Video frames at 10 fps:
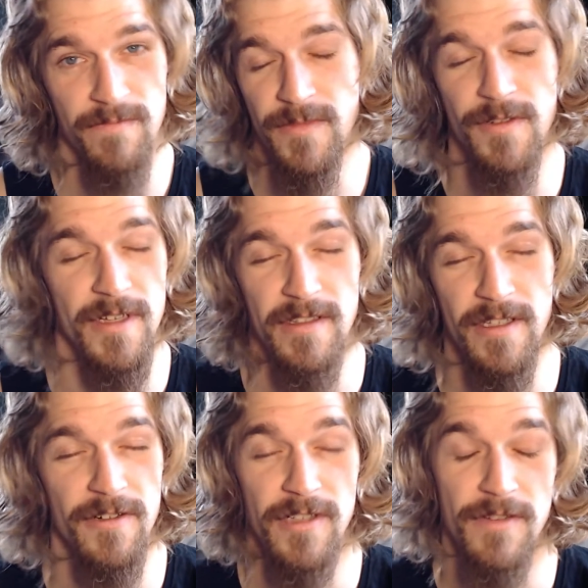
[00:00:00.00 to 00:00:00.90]
You can
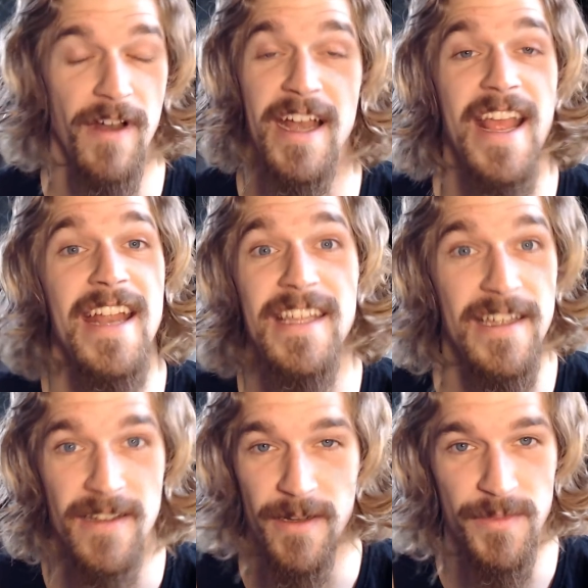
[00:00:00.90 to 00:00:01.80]
literally write
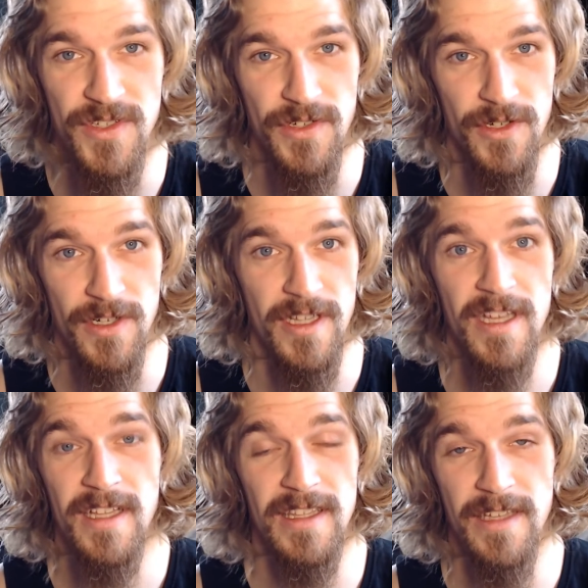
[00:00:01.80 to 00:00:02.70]
any absurd
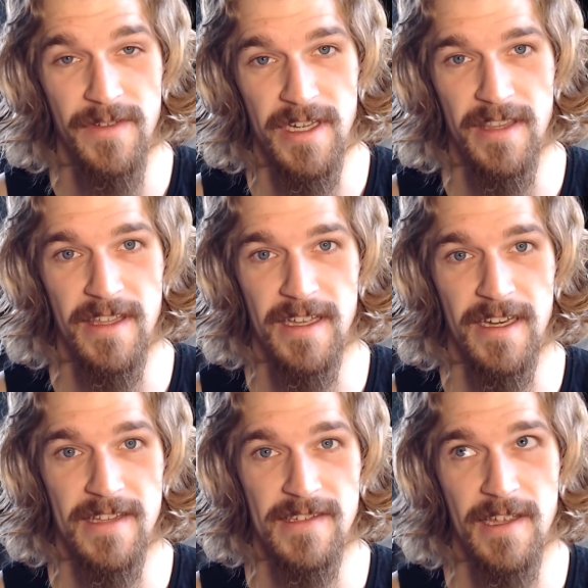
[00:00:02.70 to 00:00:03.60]
living
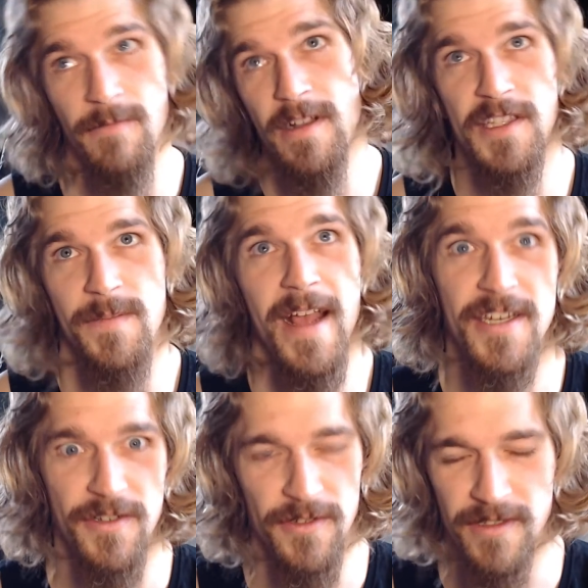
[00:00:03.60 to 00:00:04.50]
thing and say, well, it's
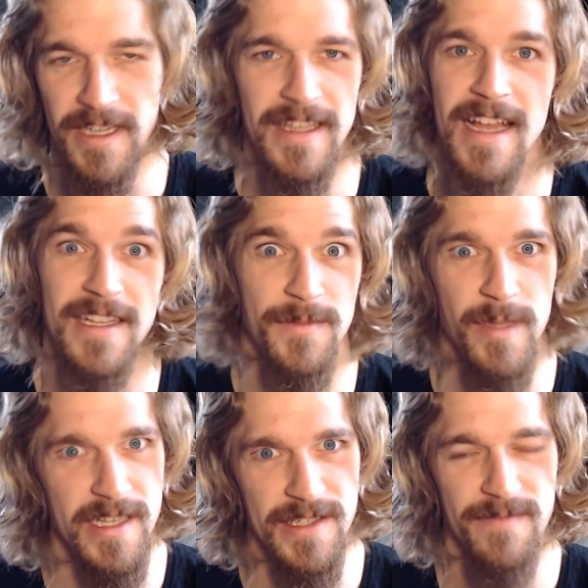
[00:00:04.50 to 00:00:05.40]
magical, and that
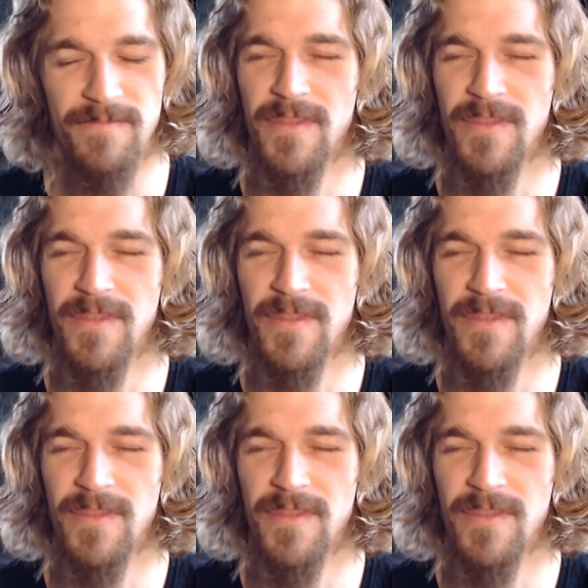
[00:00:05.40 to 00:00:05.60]
explains it.